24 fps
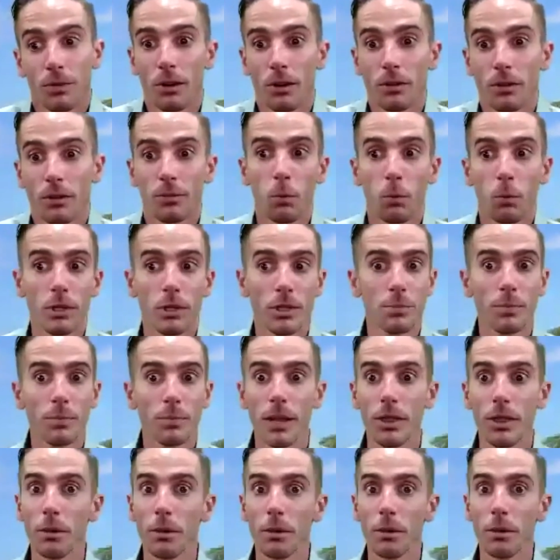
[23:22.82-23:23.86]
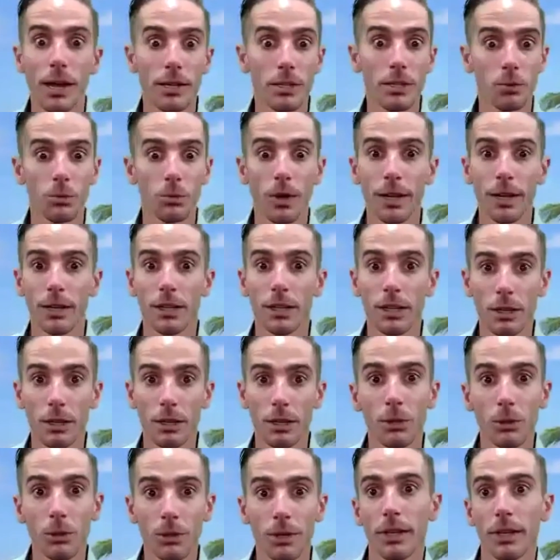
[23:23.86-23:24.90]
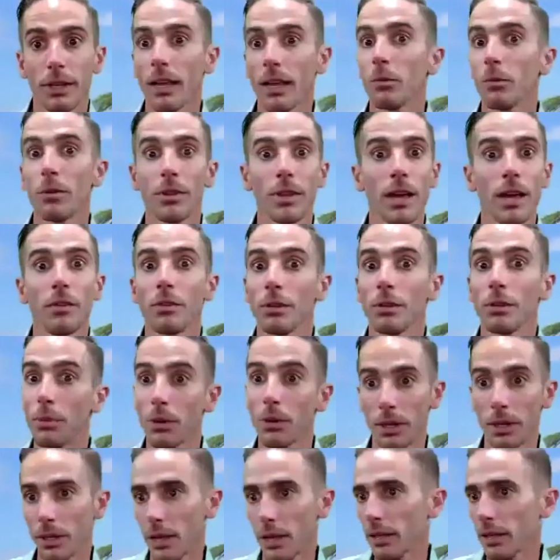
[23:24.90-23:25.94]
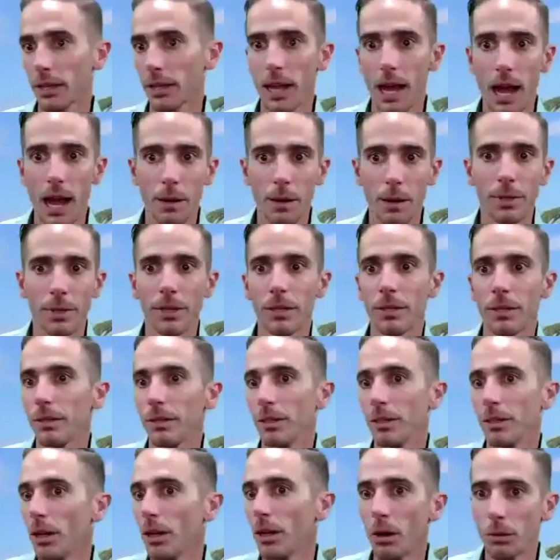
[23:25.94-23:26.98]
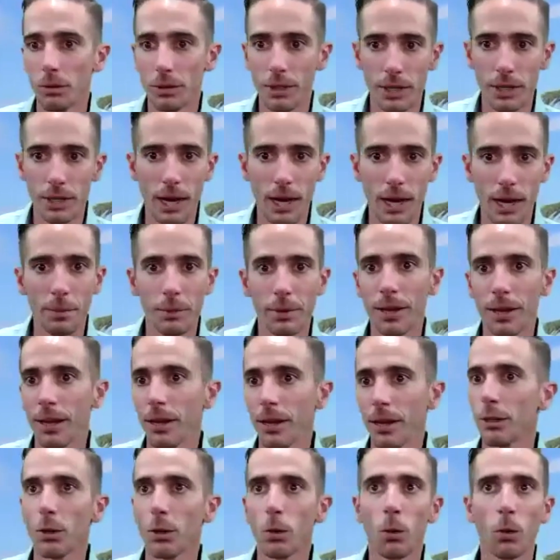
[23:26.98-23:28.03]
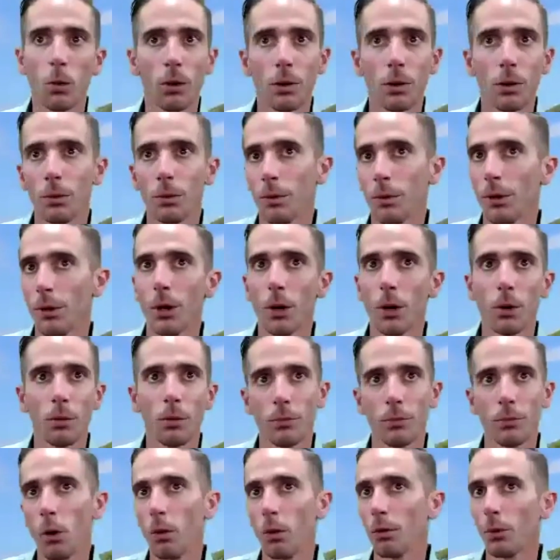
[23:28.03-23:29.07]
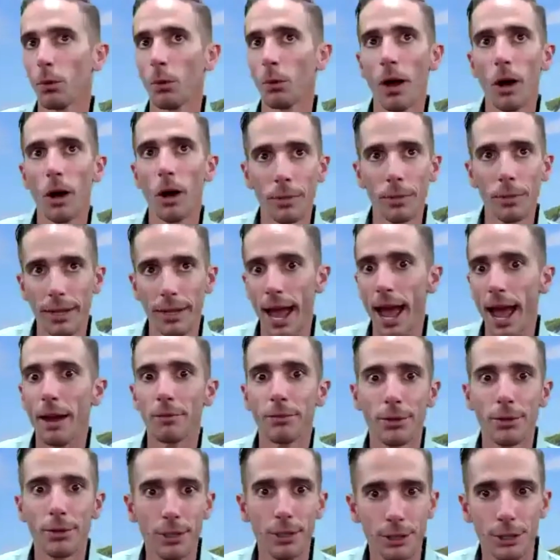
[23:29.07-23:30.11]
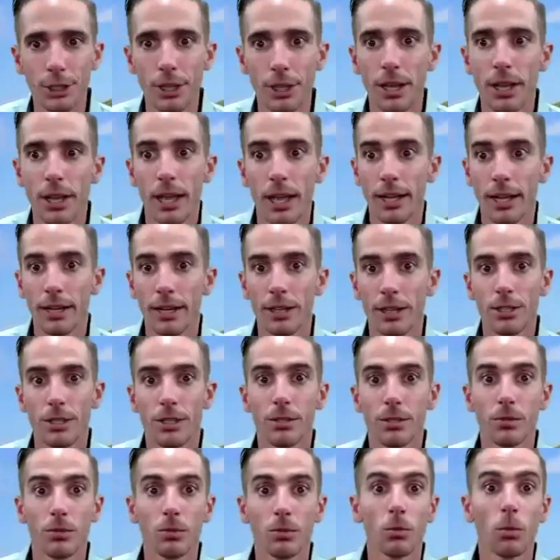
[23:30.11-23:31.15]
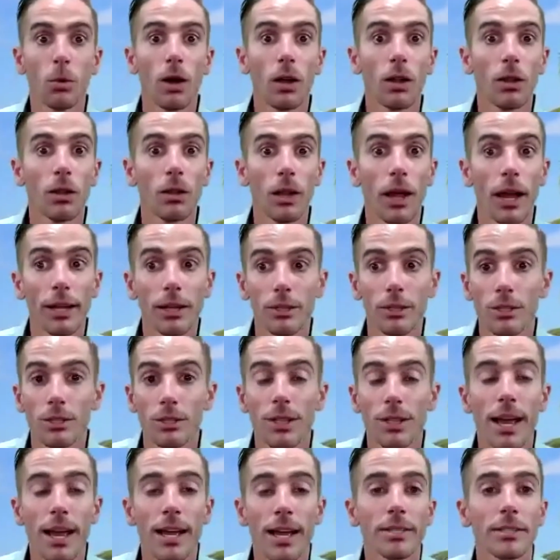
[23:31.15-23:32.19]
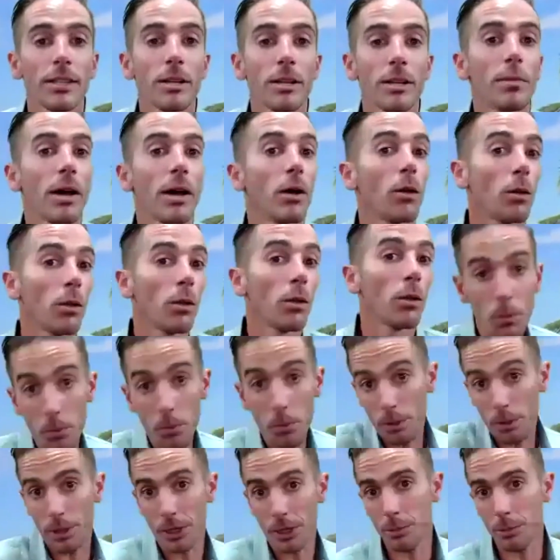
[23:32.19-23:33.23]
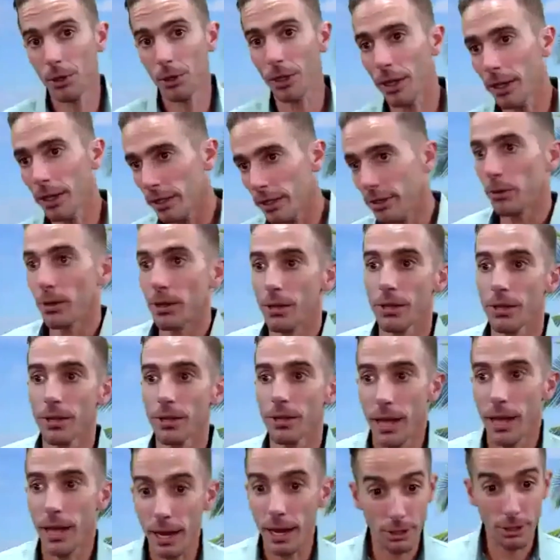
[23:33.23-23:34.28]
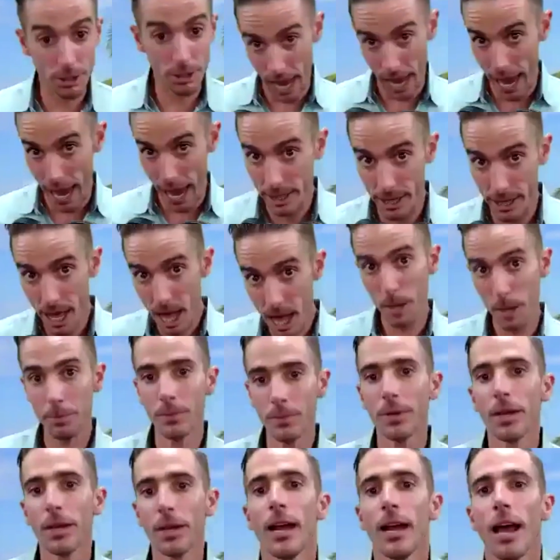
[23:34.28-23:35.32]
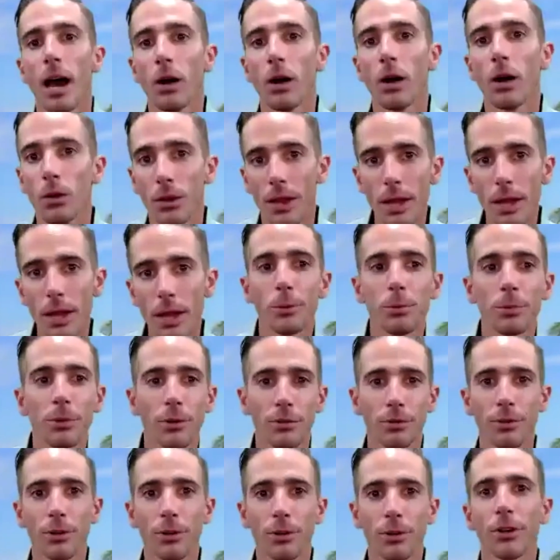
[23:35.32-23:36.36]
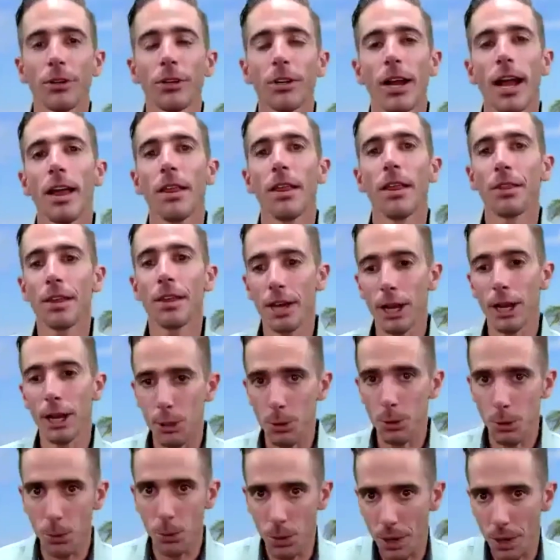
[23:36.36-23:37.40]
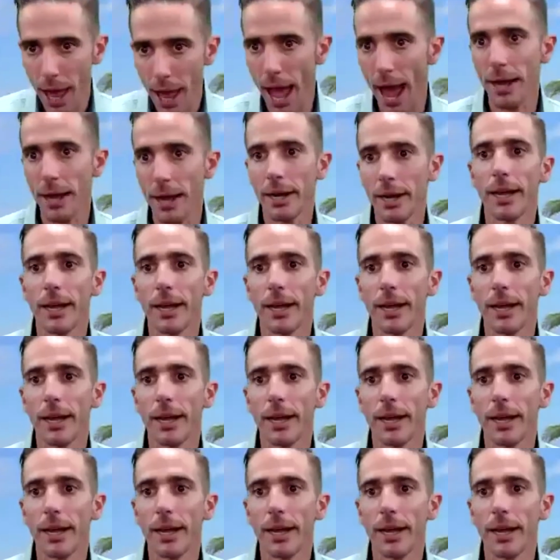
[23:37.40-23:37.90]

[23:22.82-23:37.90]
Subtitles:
what's been the best way to communicate with everybody, like the common, you know, denominator, or, you know, overwhelming average. And it's, well, I just ask them how they want to be communicated with. I just ask them how they would prefer, and then I do that. And